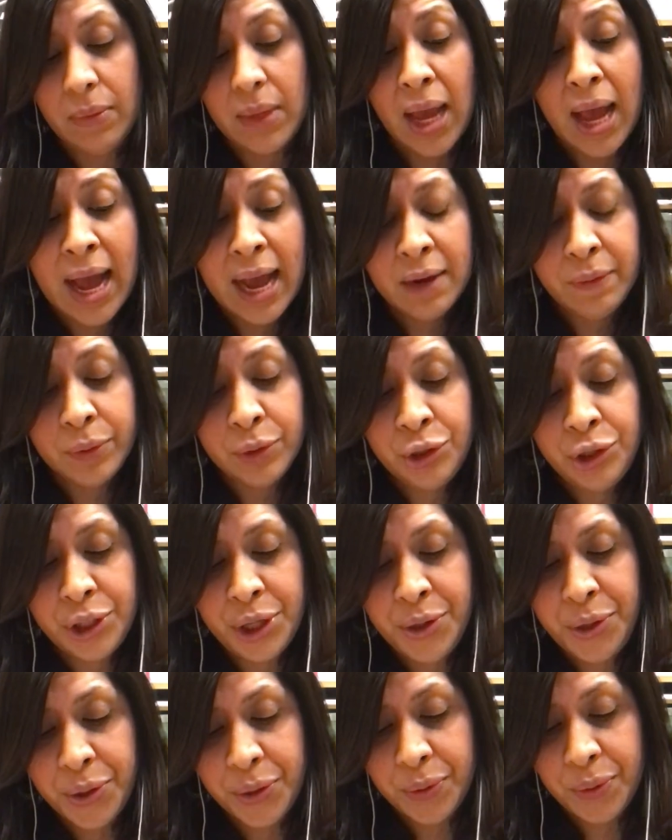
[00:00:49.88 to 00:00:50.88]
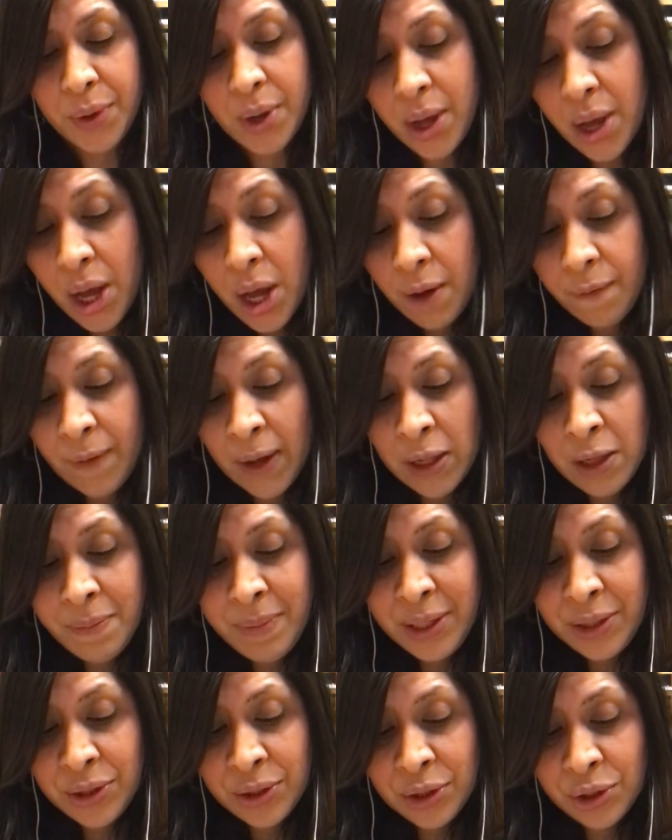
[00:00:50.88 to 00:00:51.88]
"I will show you. Follow
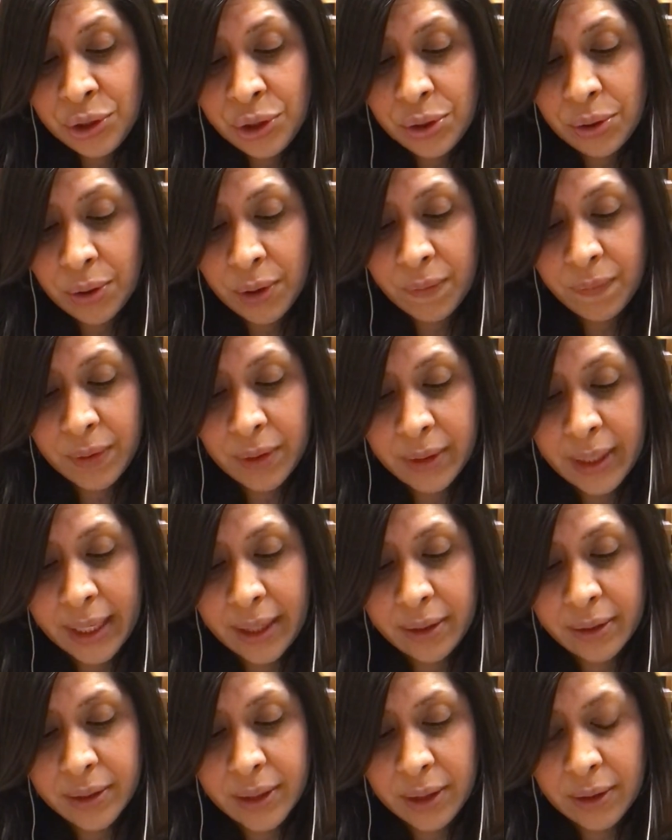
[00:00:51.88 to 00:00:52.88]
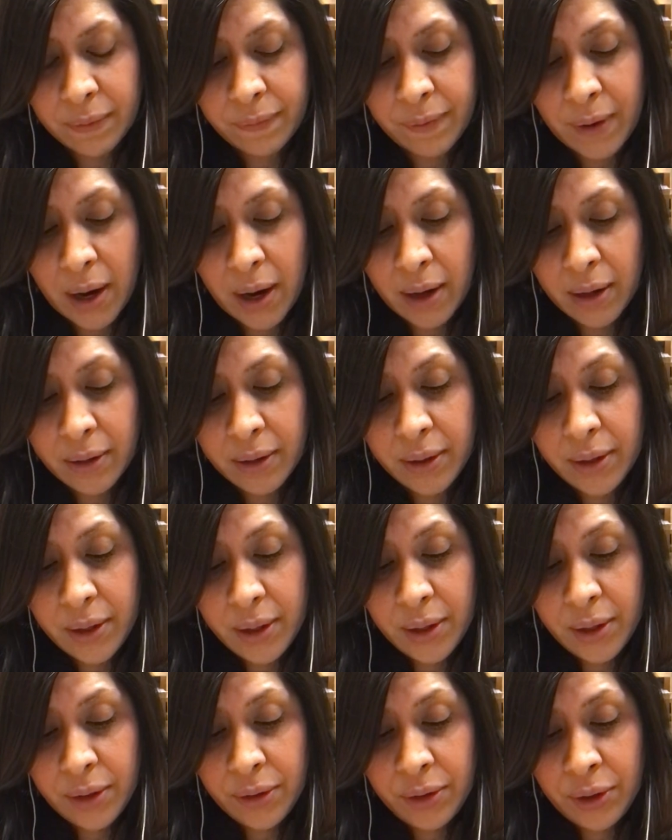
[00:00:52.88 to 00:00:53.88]
me to the shore of the lake," said the frog.
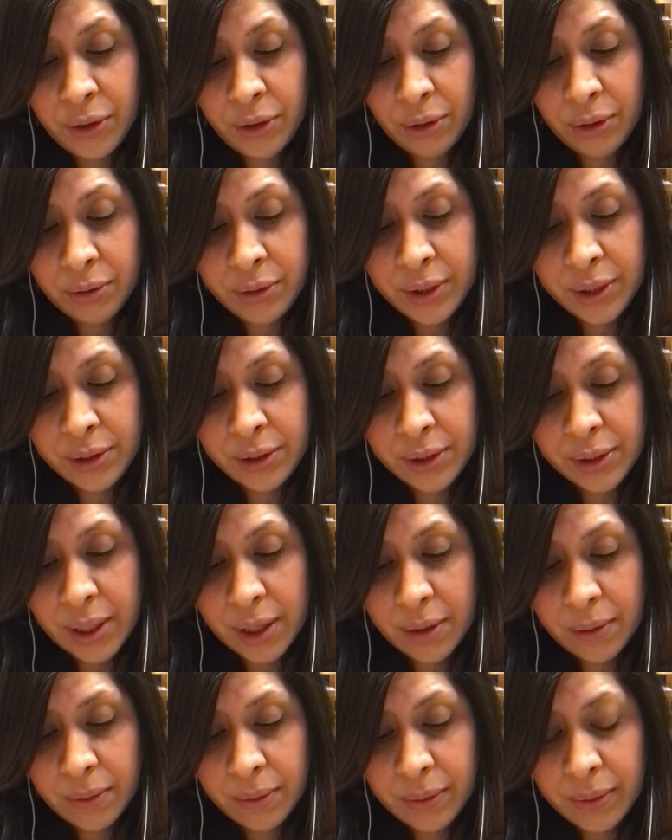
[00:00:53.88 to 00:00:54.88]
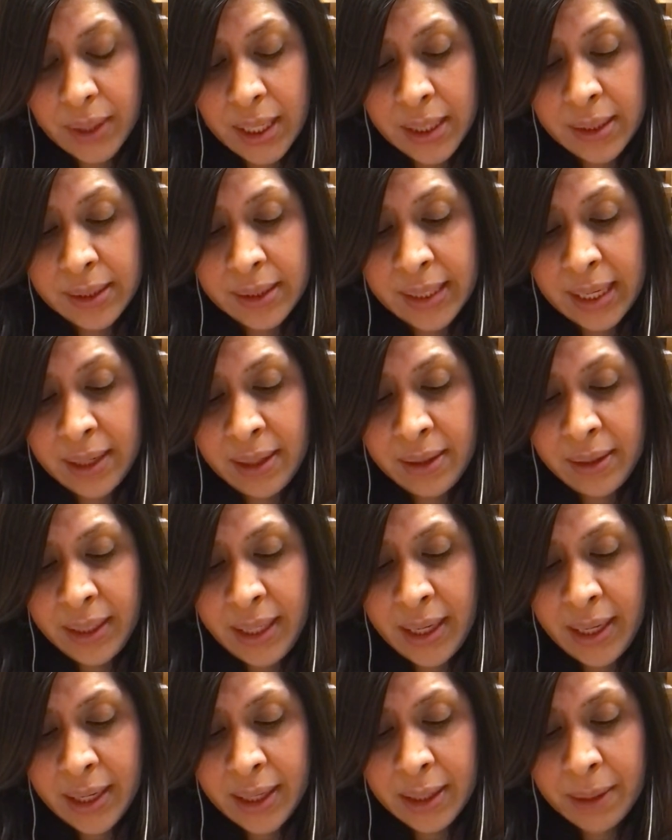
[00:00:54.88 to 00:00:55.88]
The girl did so, and
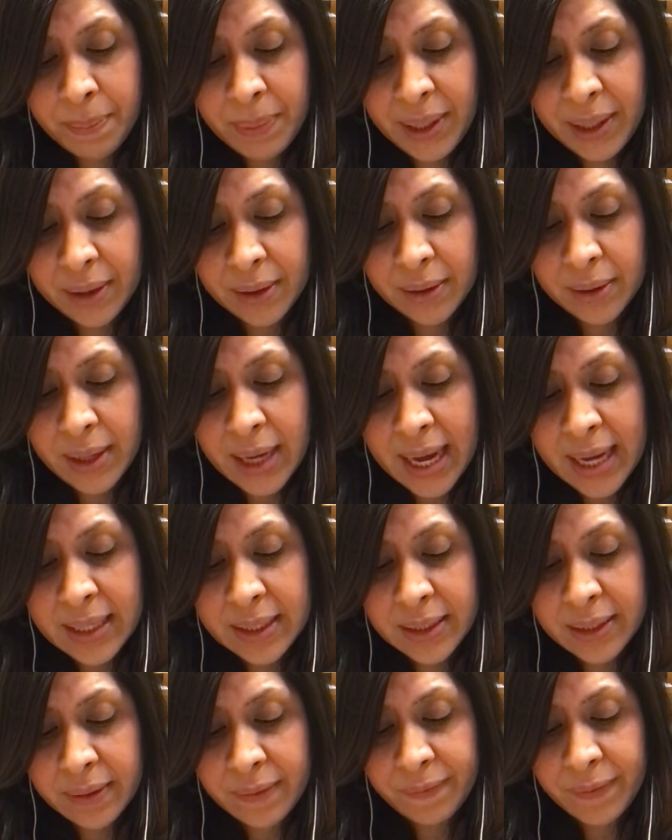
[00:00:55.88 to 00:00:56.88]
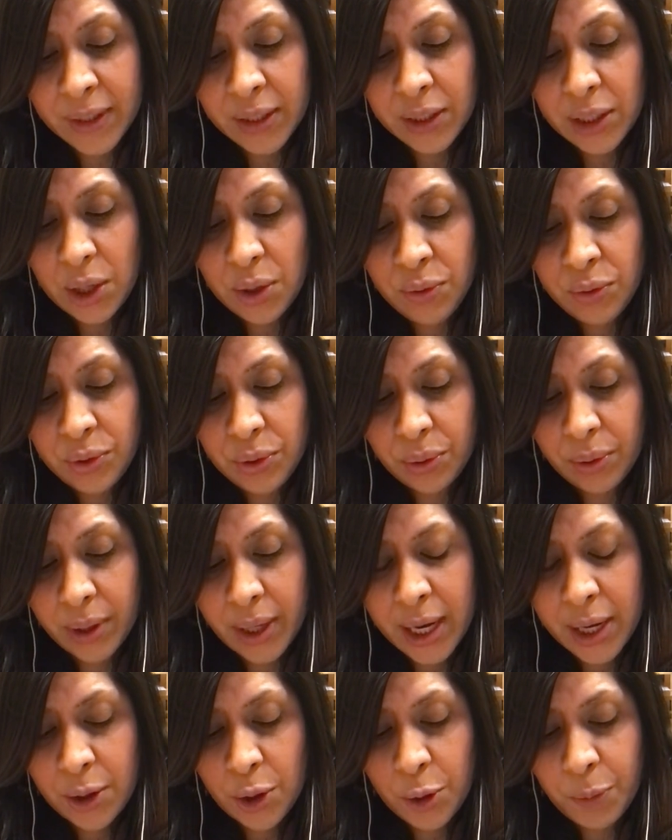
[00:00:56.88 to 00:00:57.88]
suddenly it appeared as if a low door
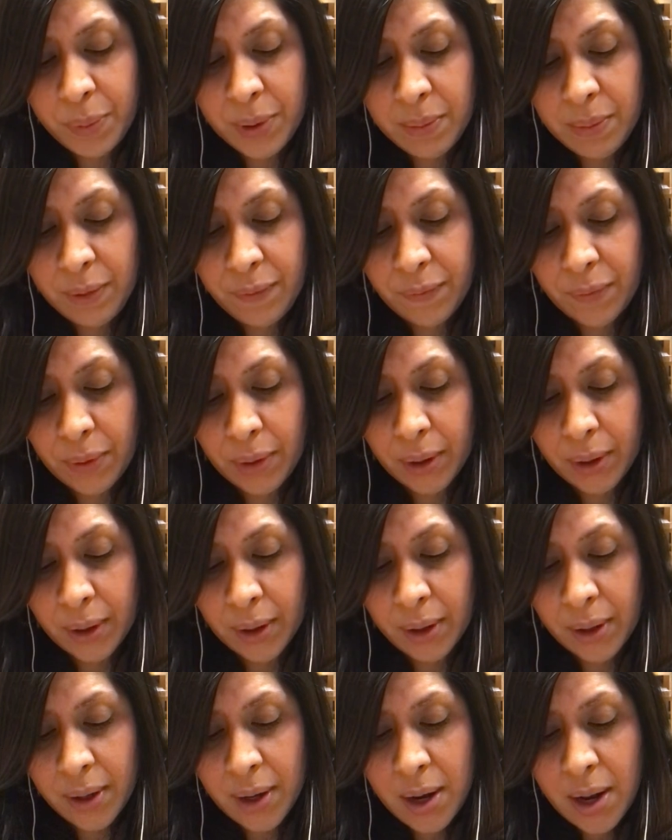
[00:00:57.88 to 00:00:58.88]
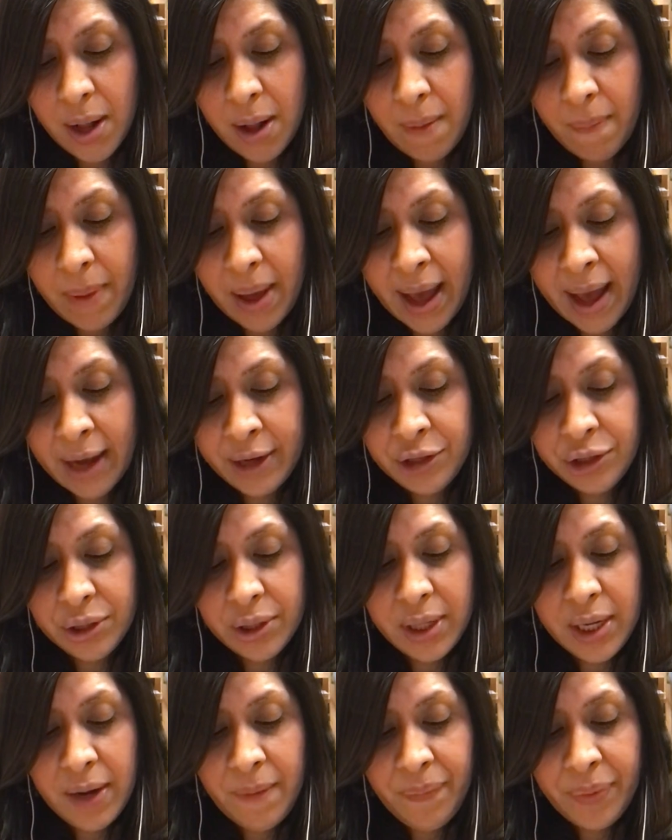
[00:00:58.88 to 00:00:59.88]
had opened before her, but
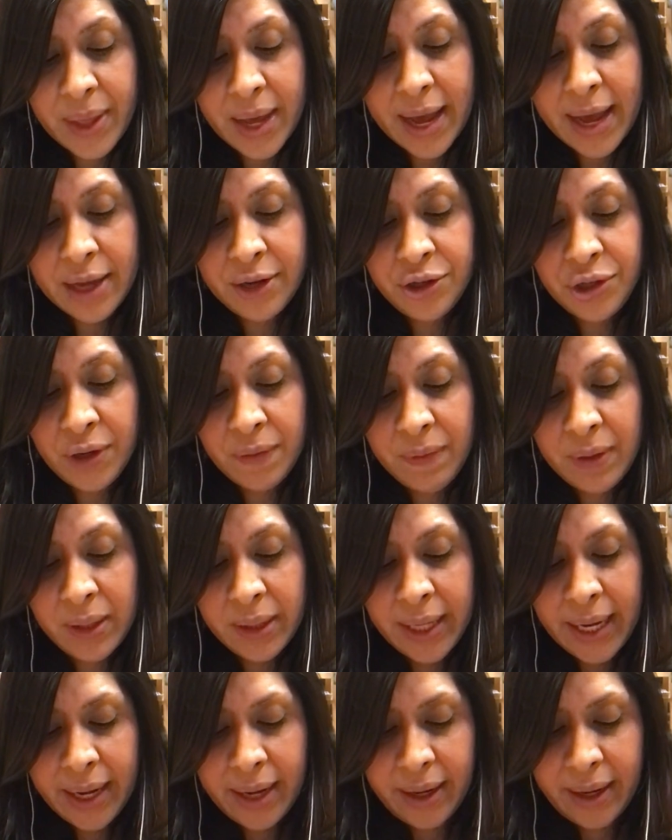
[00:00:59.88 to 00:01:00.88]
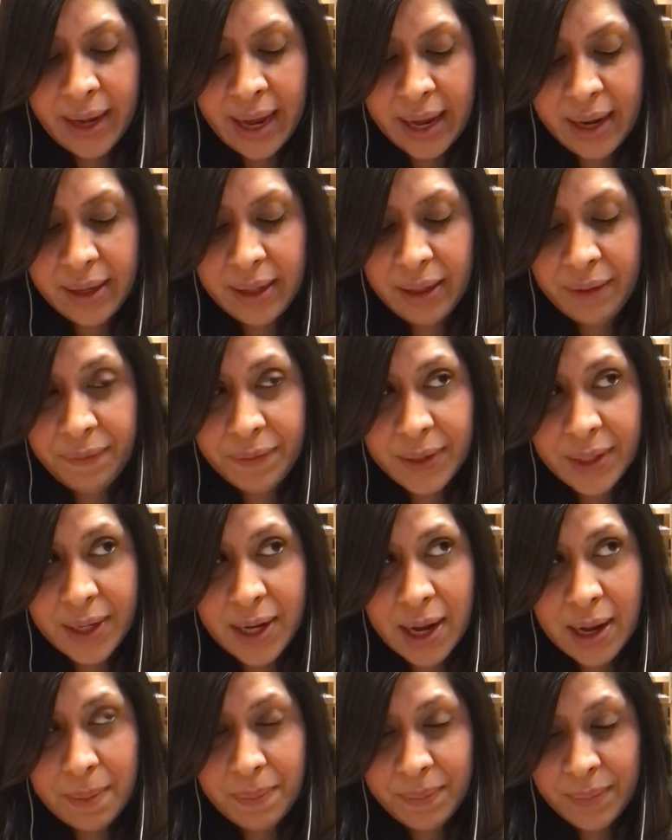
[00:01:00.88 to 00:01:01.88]
actually the edge of the lake had lifted
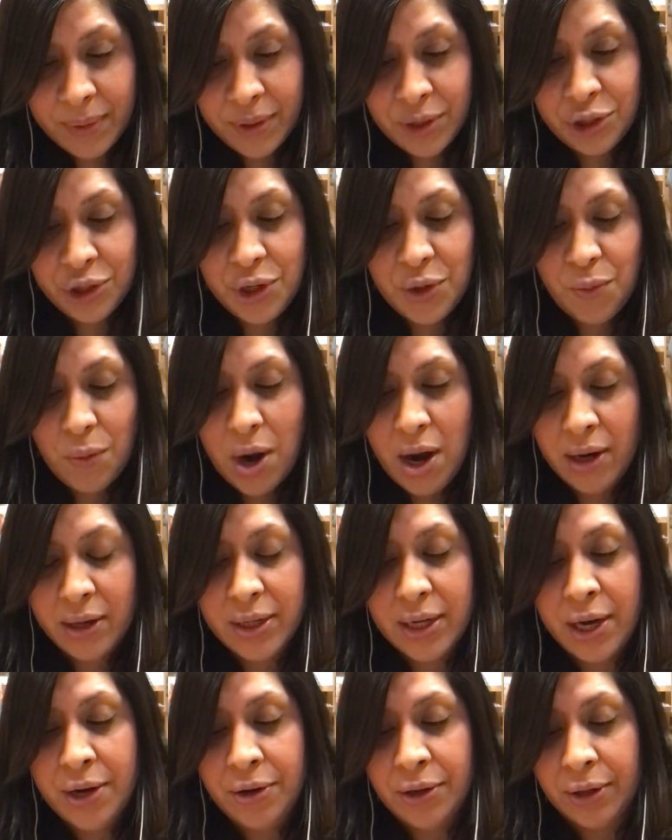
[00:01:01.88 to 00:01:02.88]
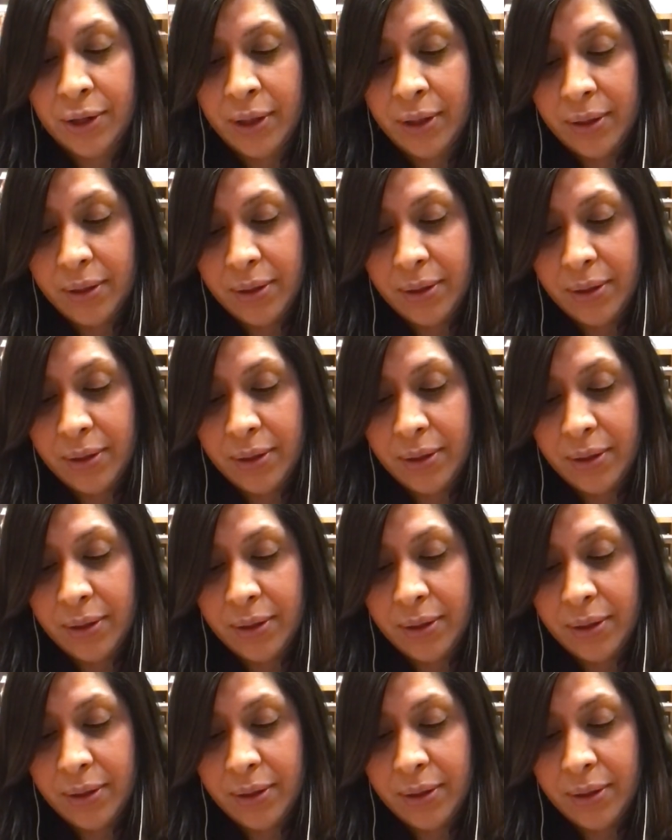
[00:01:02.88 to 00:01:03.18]
up. She walked under.